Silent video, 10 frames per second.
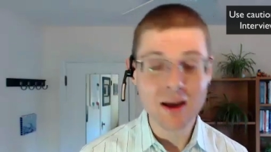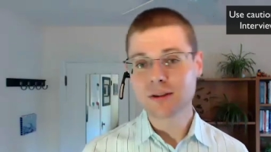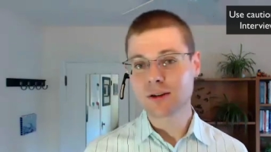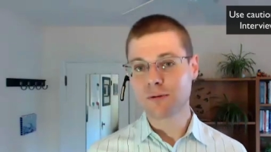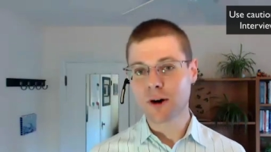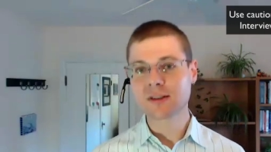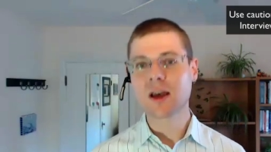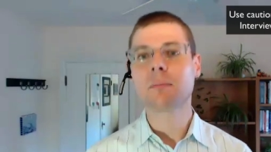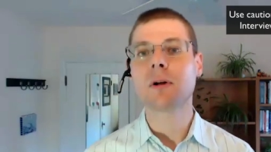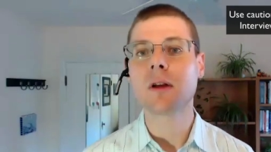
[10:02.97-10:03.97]
So for
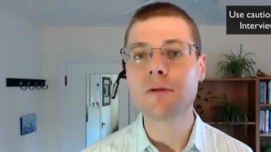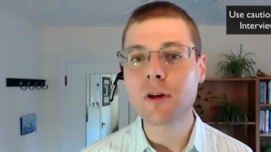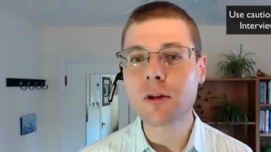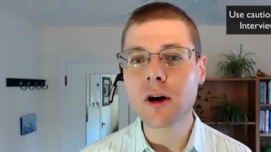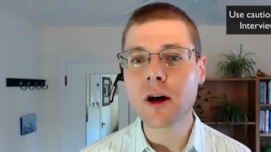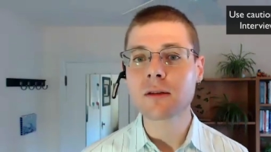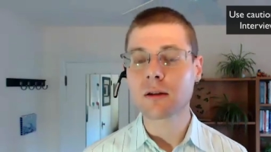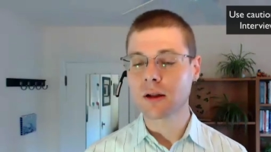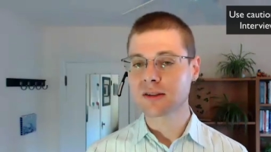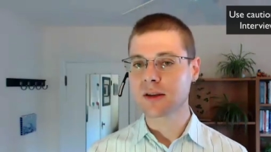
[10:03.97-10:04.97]
example, if you look at,
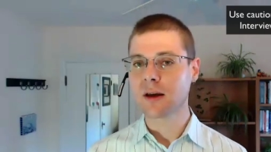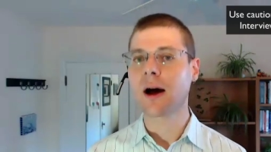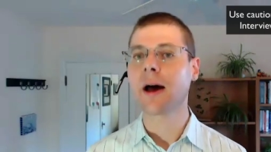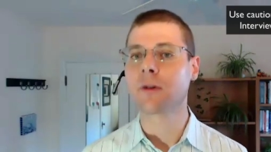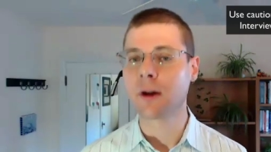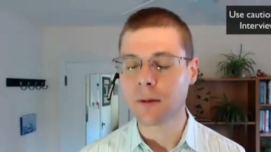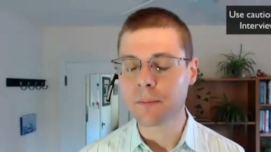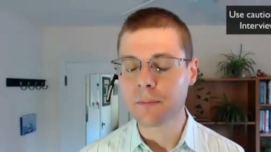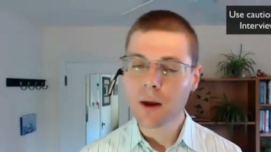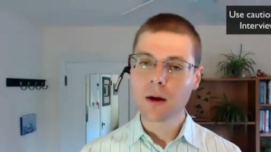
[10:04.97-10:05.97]
let's say, hiring,
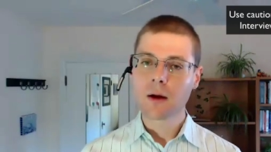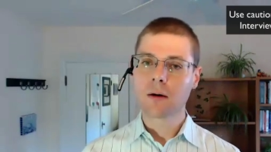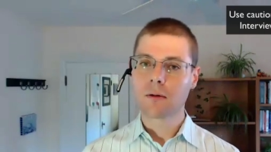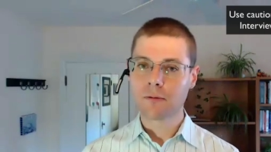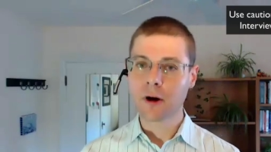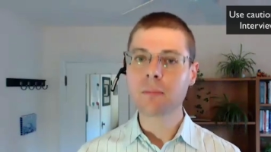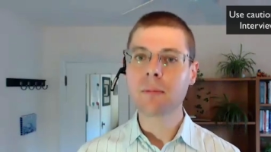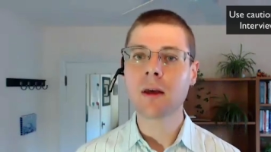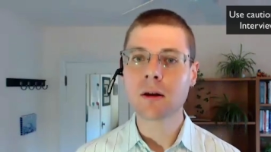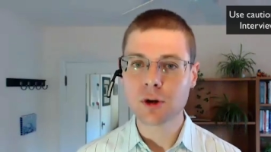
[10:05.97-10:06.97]
very
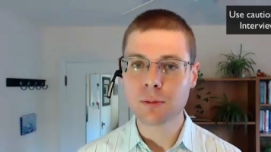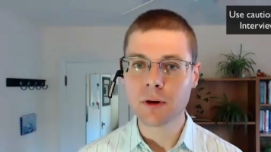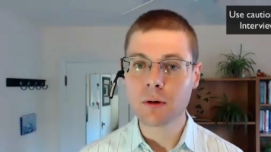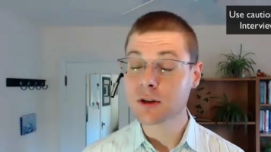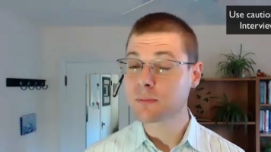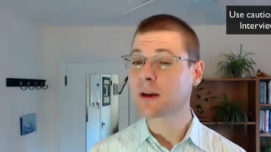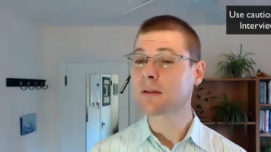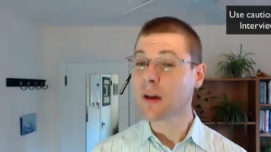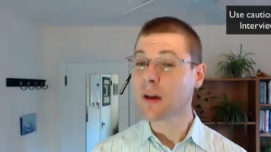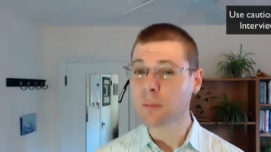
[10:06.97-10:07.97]
many entrepreneurs make
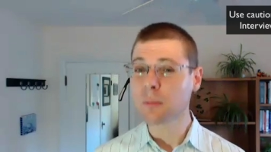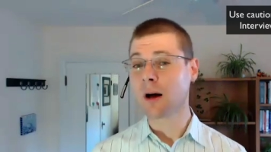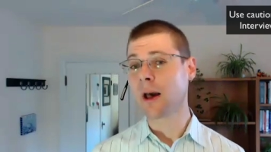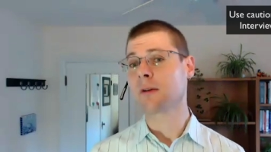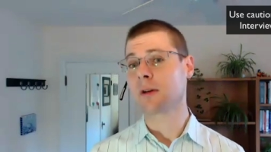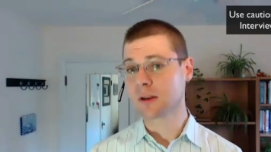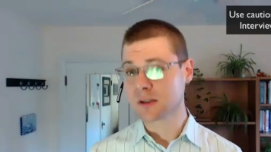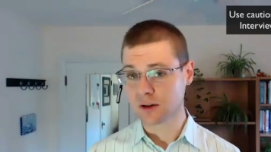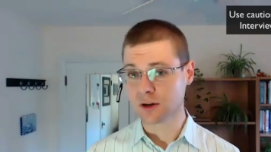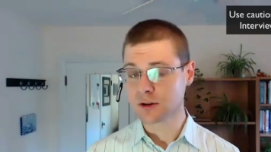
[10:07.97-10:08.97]
terrible hiring
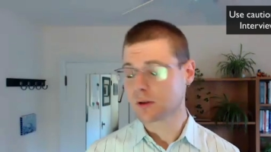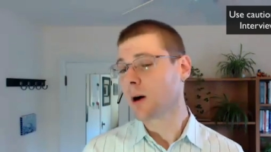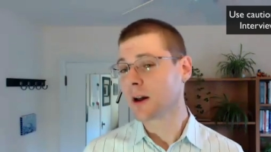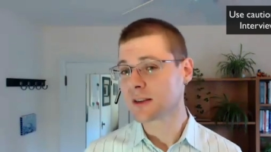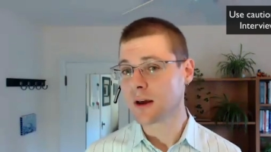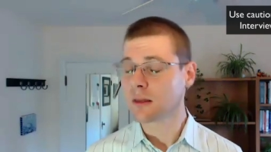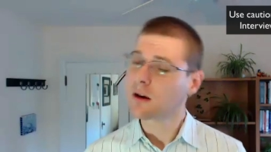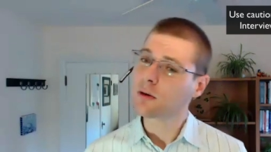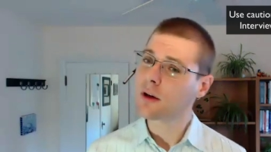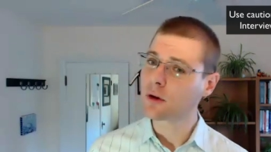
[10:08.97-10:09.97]
decisions. Why is that? They
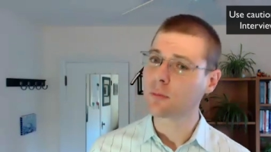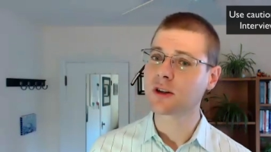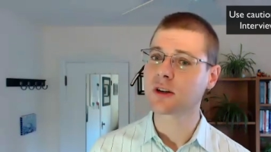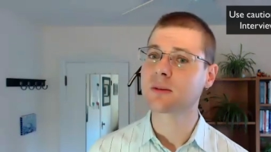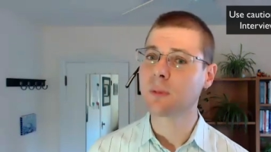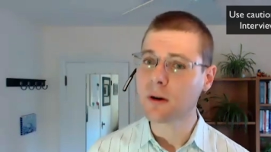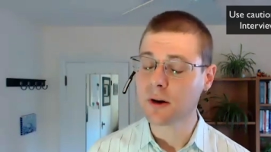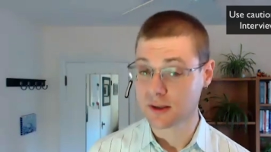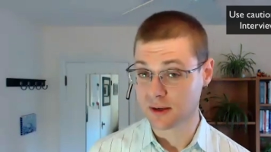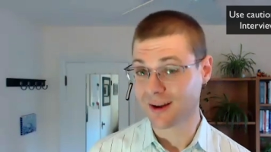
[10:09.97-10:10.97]
don't have too much
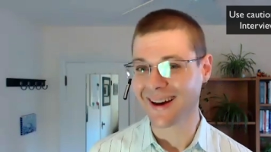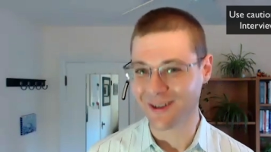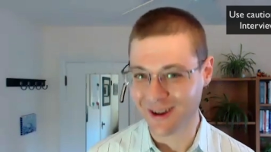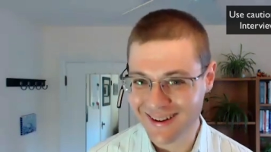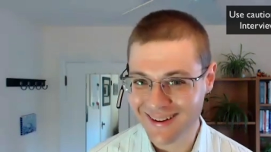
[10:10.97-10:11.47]
experience in hiring.